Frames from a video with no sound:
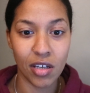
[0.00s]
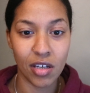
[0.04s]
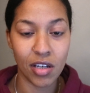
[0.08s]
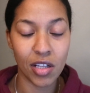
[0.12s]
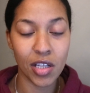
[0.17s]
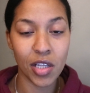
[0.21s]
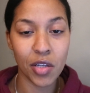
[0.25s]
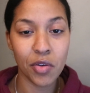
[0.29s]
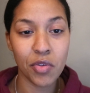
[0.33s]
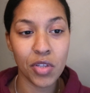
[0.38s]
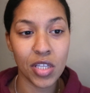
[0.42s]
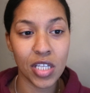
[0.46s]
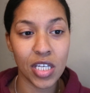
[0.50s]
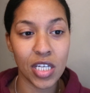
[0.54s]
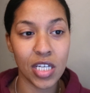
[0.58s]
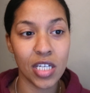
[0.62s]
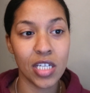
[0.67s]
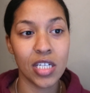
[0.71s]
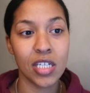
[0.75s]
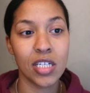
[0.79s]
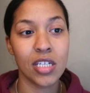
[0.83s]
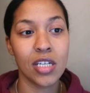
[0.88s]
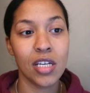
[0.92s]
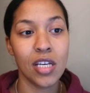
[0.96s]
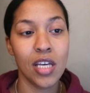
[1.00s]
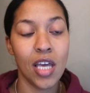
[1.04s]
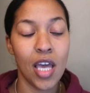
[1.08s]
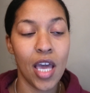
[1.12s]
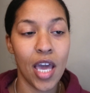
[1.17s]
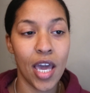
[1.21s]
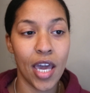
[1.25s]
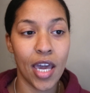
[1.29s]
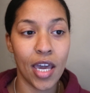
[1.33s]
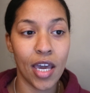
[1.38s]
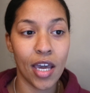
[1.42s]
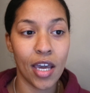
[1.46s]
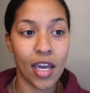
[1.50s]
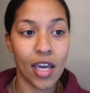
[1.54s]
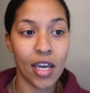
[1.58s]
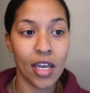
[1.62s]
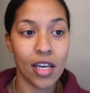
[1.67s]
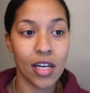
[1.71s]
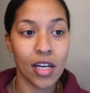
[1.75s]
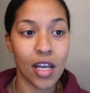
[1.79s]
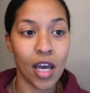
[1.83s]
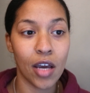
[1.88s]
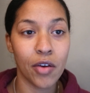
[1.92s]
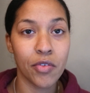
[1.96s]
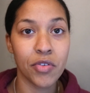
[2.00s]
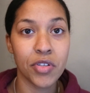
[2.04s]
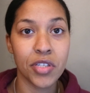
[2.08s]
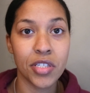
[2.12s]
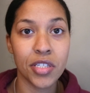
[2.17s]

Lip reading: clothing, and I was